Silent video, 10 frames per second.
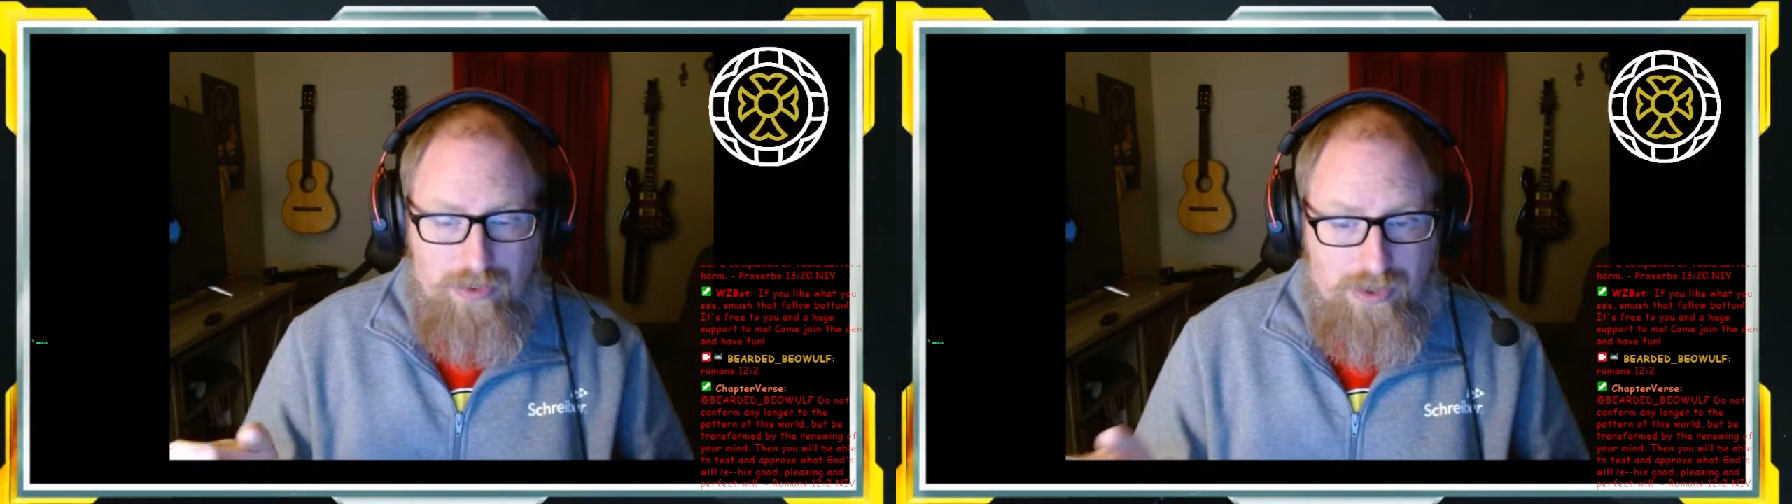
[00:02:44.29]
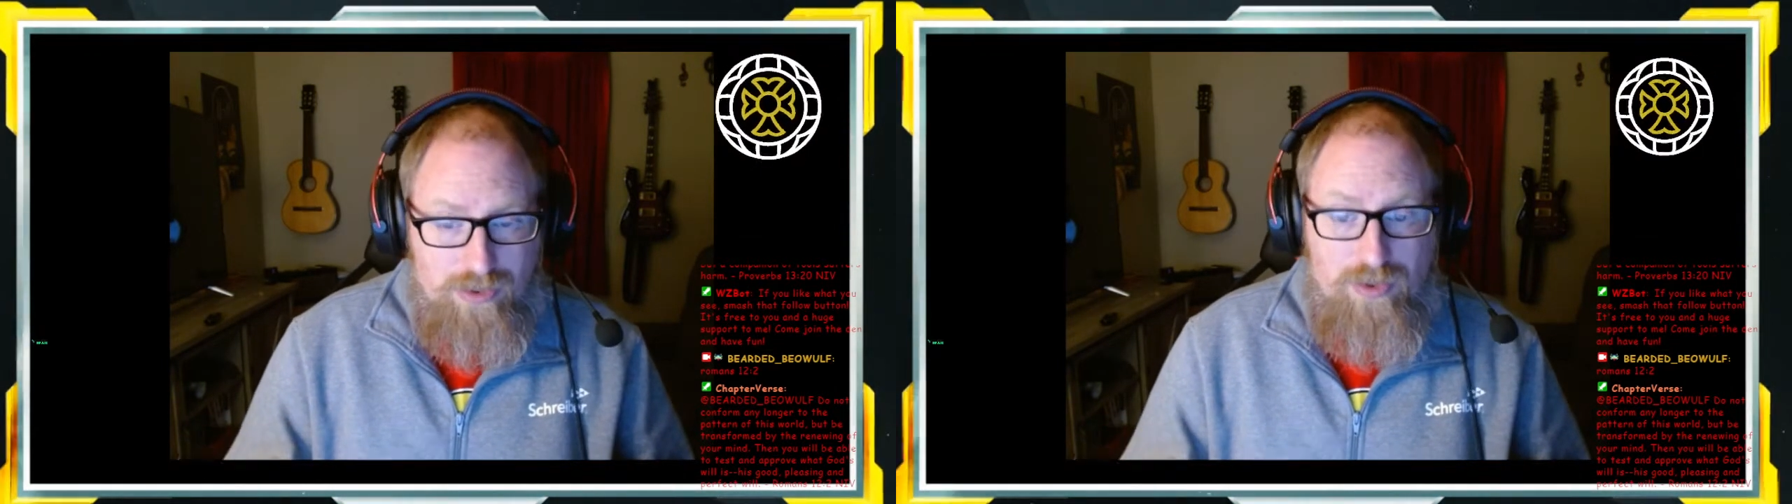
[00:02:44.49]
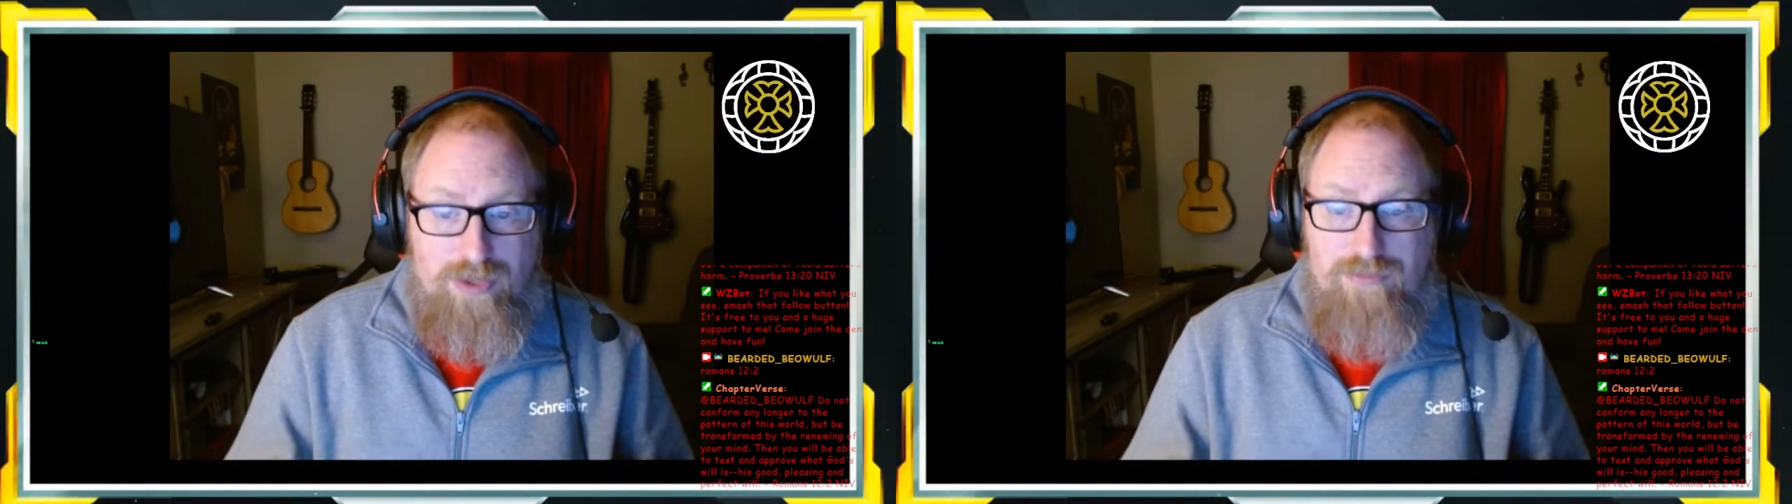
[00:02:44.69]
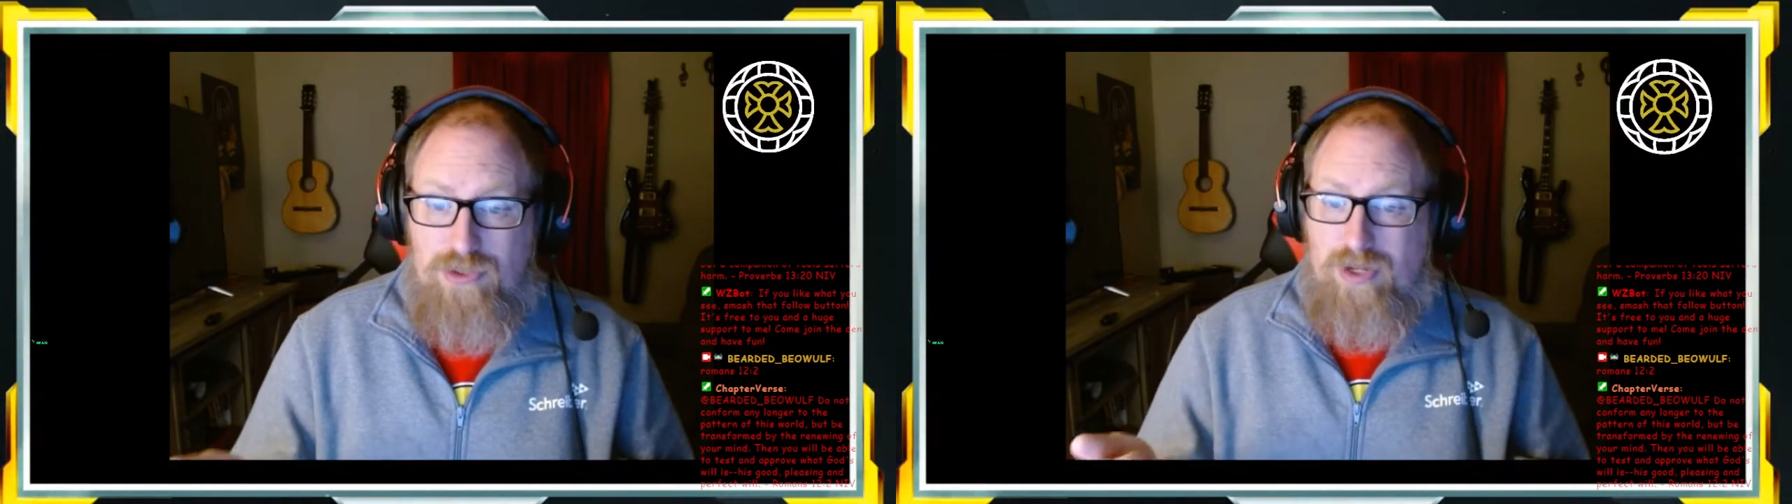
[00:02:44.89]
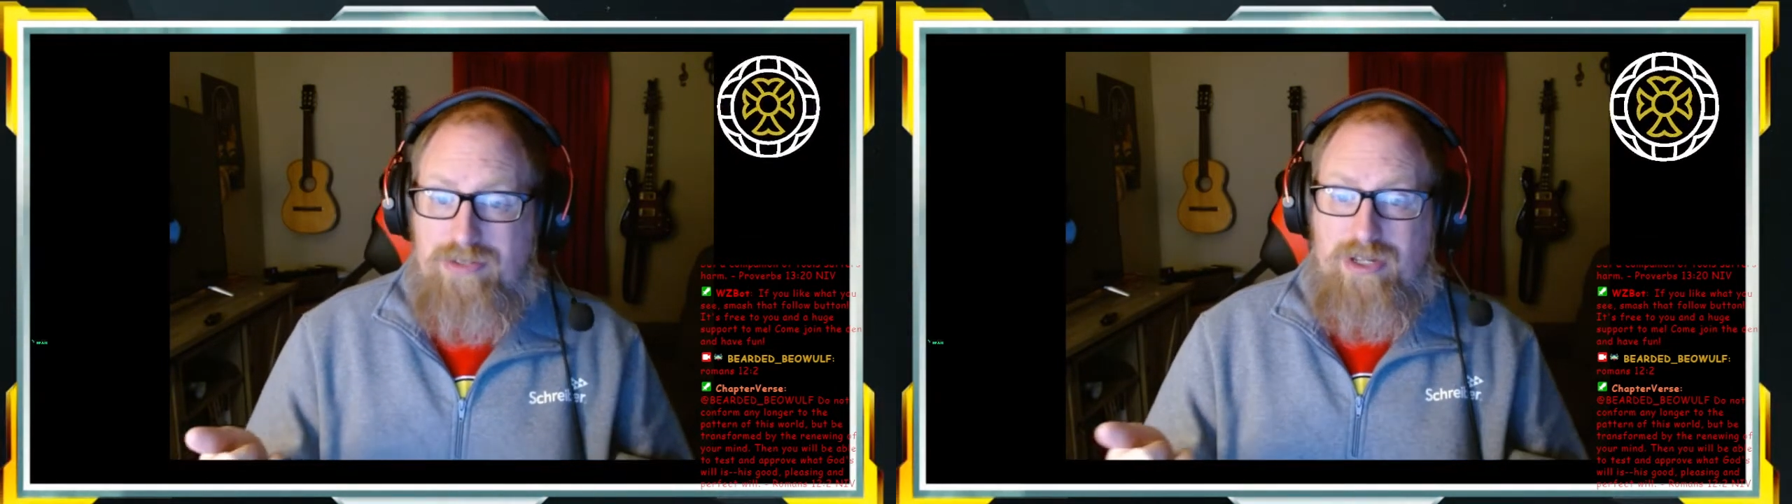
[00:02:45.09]
The New Living
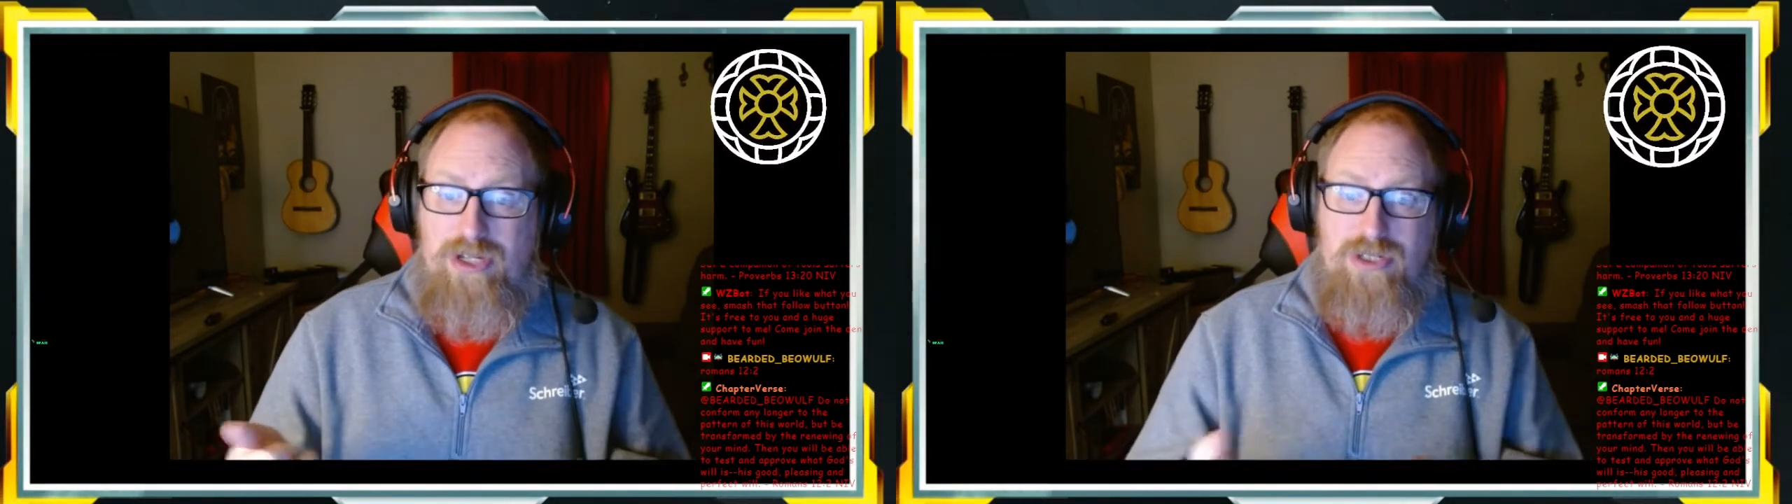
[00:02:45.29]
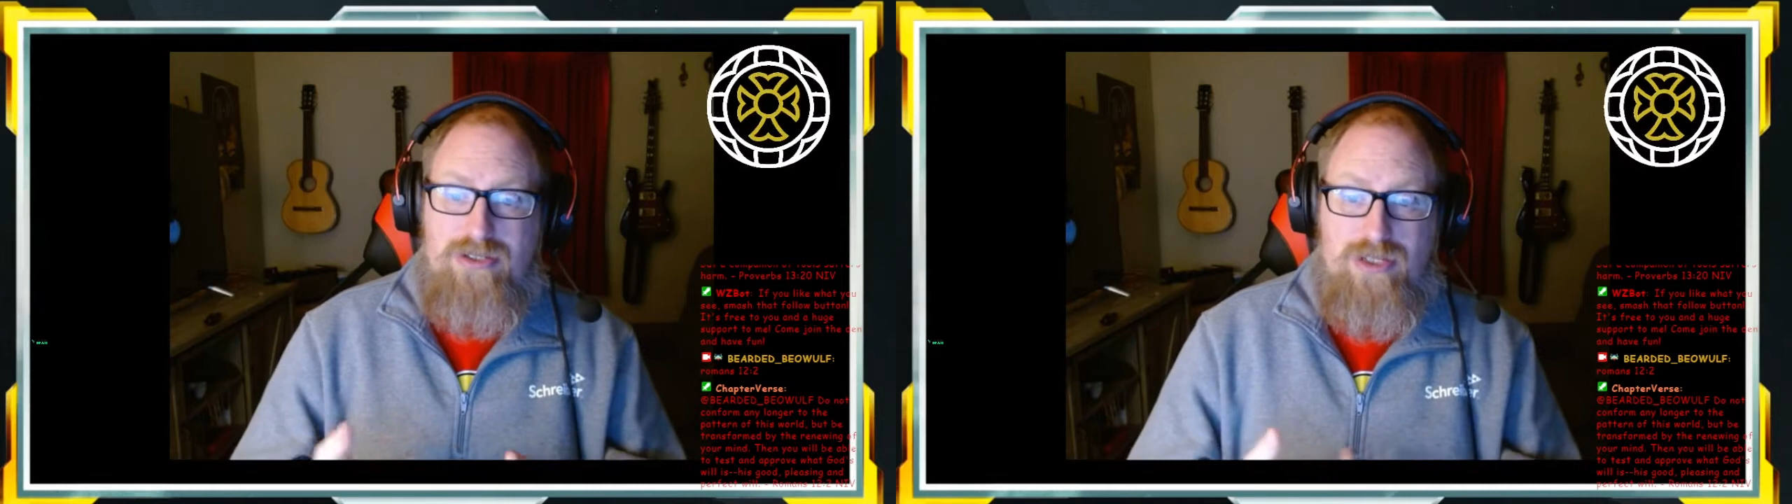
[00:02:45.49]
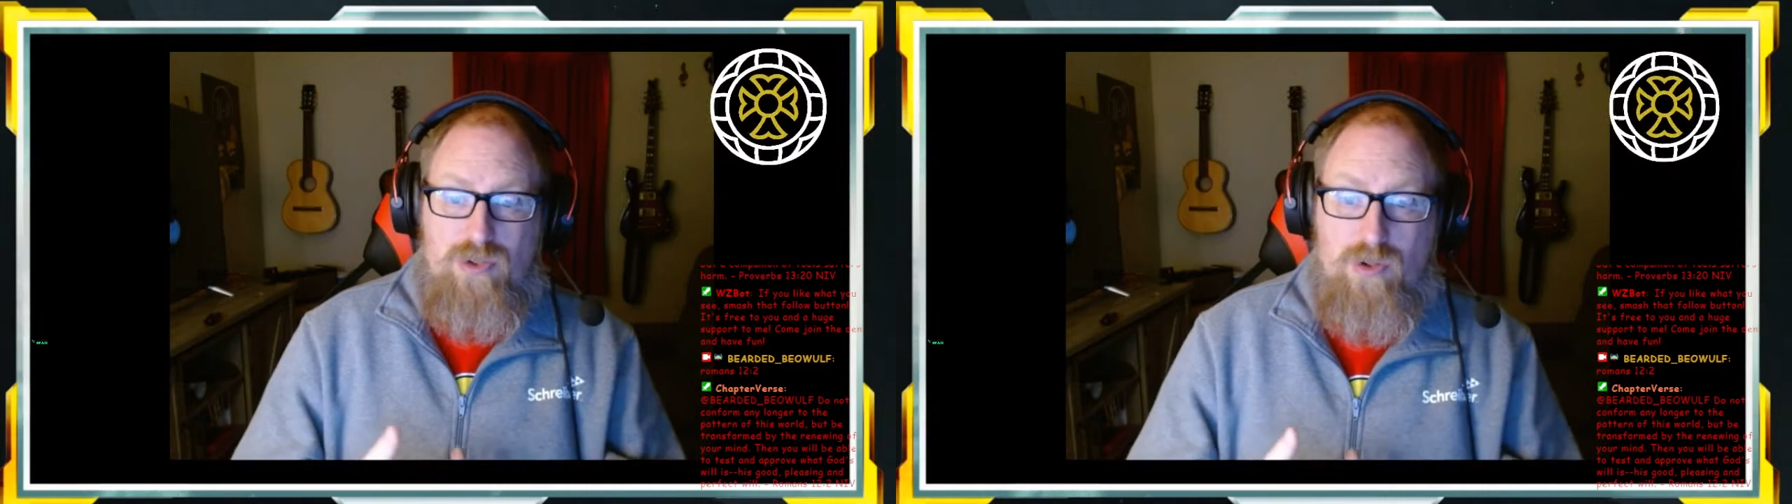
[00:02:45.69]
Translation says,